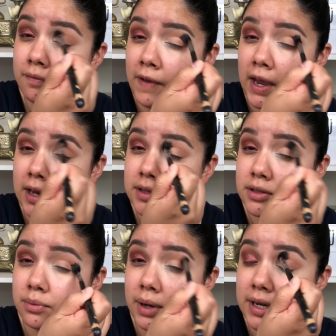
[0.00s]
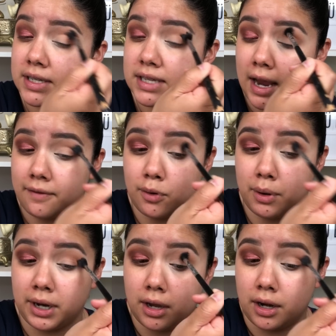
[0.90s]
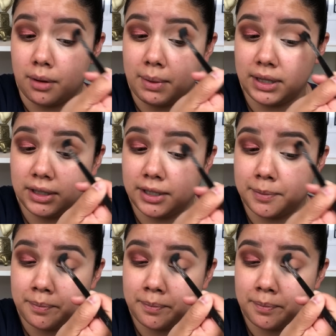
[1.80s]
veins or redness I have going on my lid.